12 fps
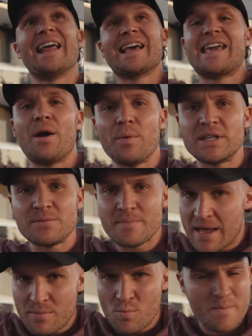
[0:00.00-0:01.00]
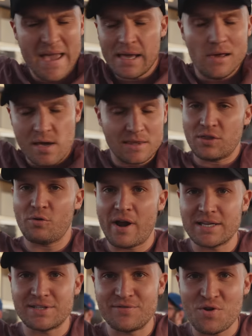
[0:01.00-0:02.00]
And I can't wait to me meet the
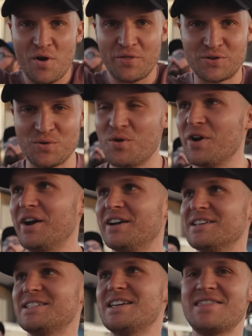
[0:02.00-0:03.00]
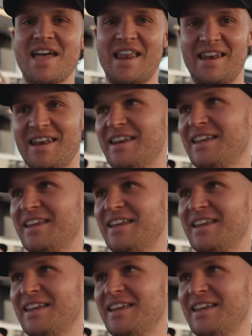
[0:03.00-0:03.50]
rest of you on the tour. See you then.